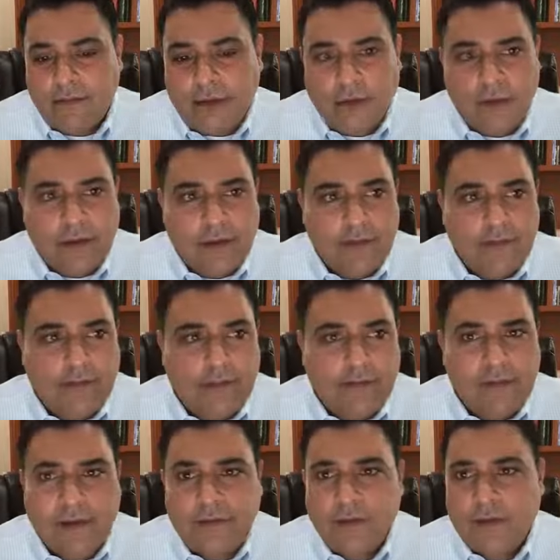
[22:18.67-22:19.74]
followed us
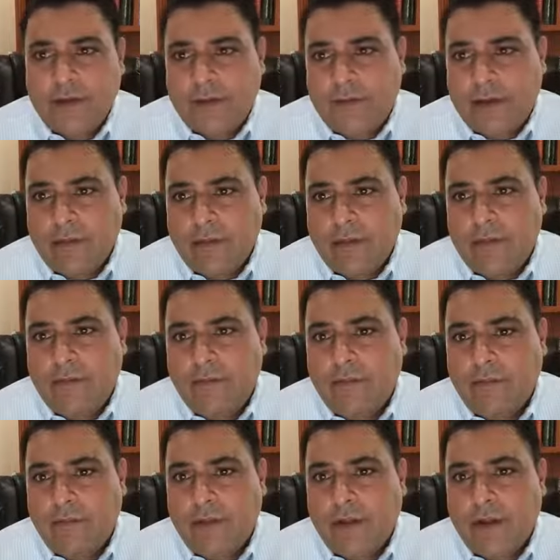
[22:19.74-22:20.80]
on Facebook, you might want to
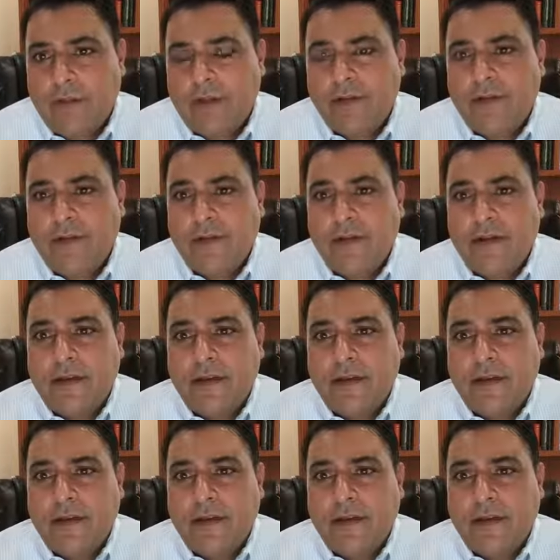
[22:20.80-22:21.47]
follow us.